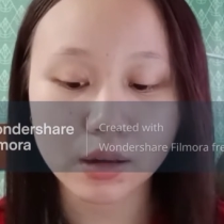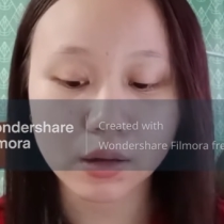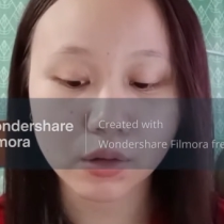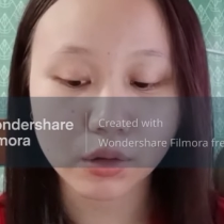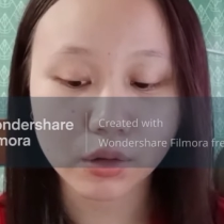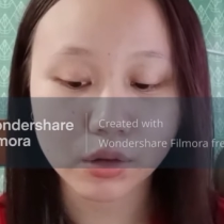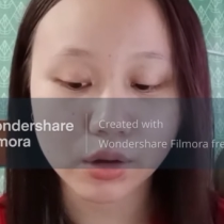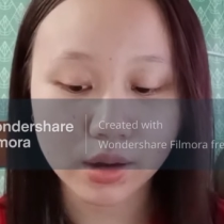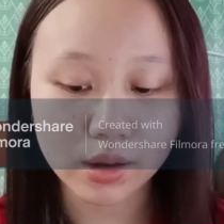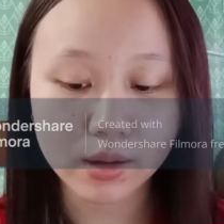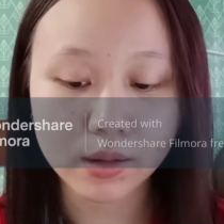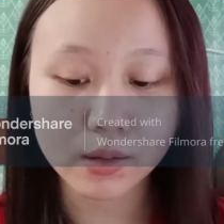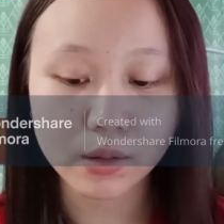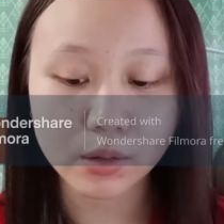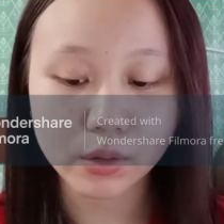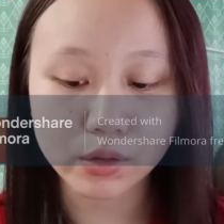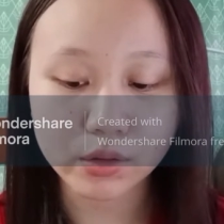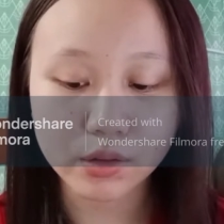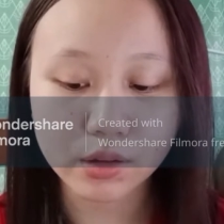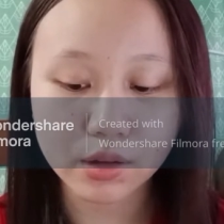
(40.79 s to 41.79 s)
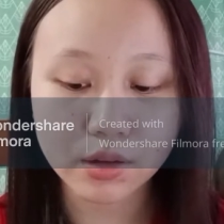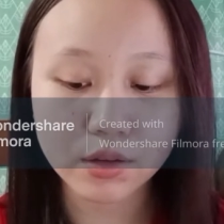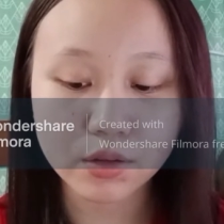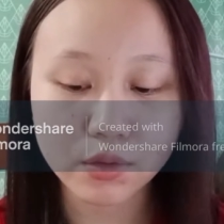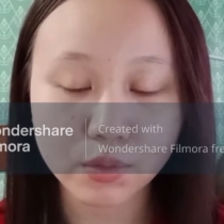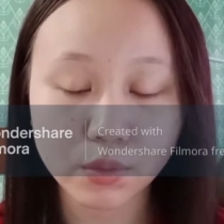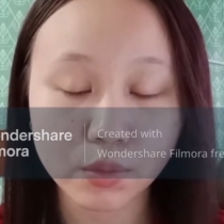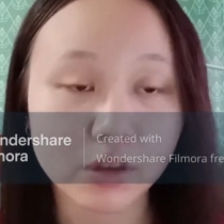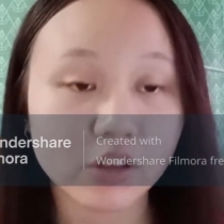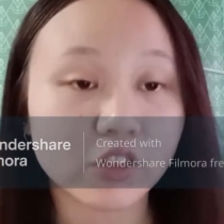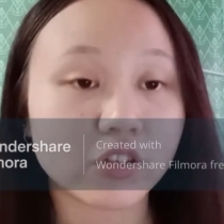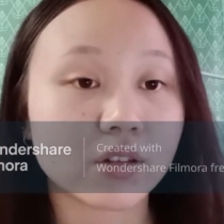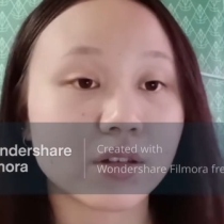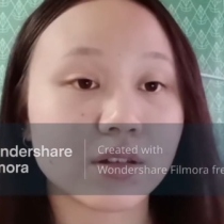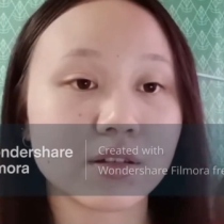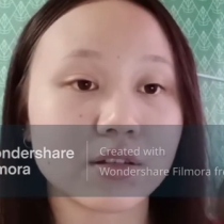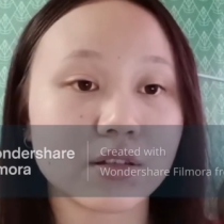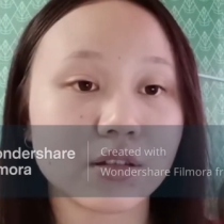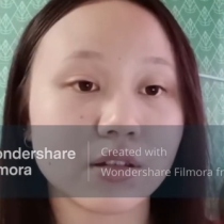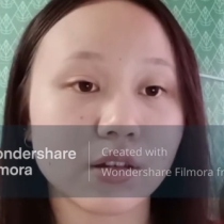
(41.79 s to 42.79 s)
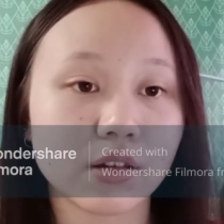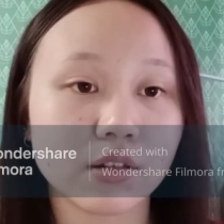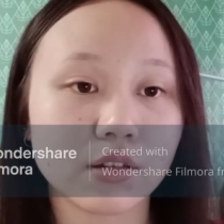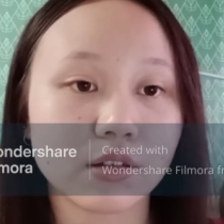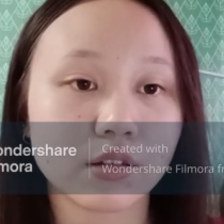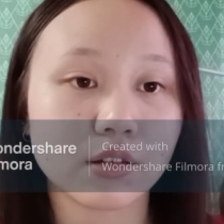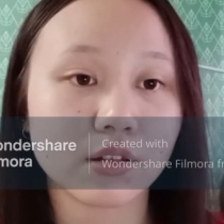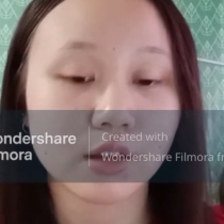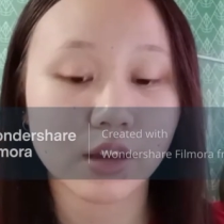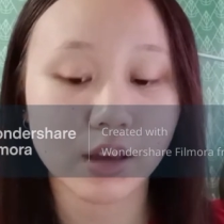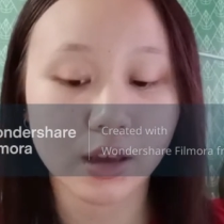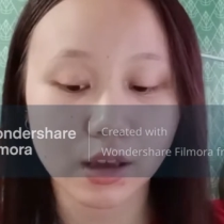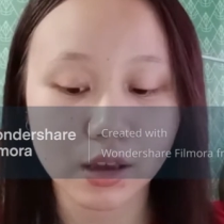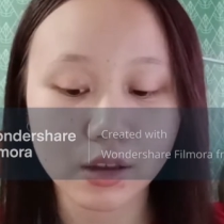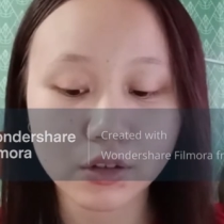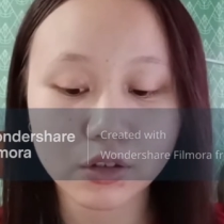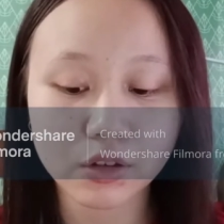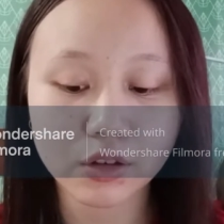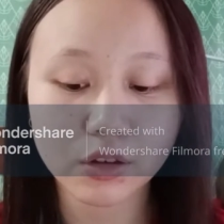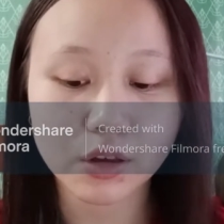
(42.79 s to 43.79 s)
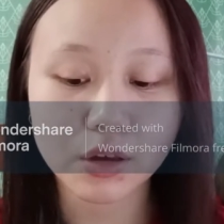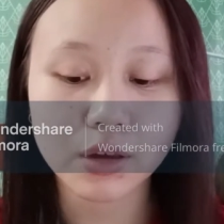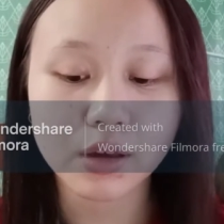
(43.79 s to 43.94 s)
or head losses, which is H,